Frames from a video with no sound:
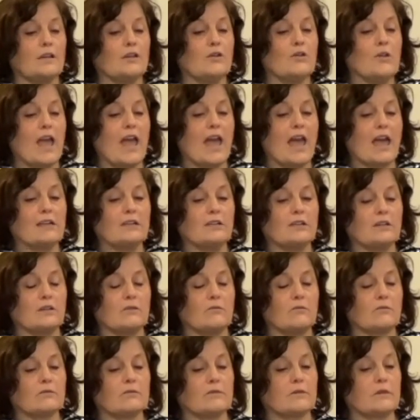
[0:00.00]
You
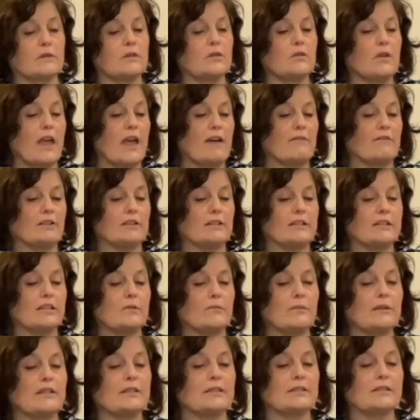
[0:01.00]
have a
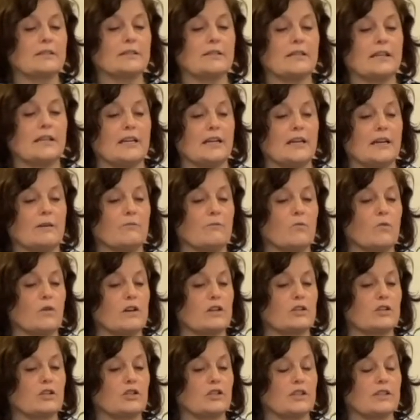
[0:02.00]
little bit of stem where
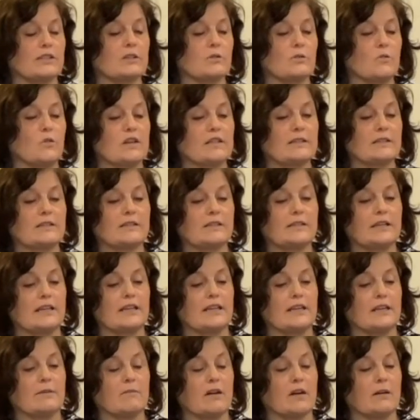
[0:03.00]
it's just one
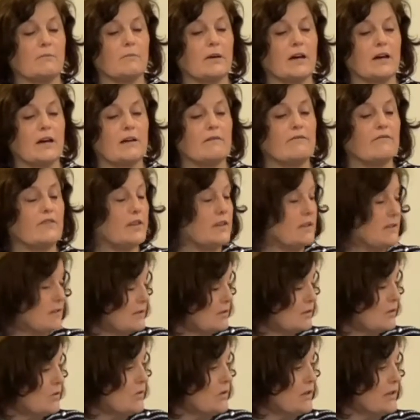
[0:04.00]
stem above the
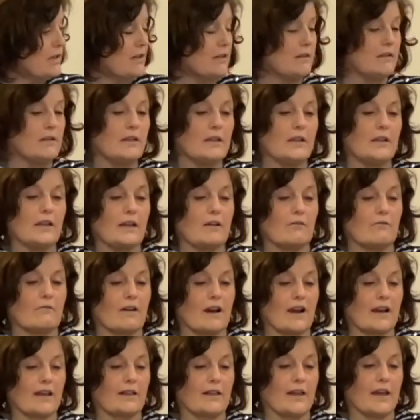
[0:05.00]
soil,
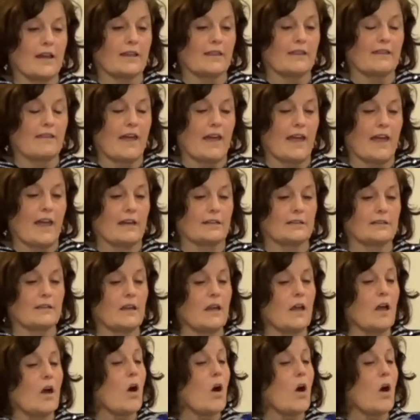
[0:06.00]
right like that.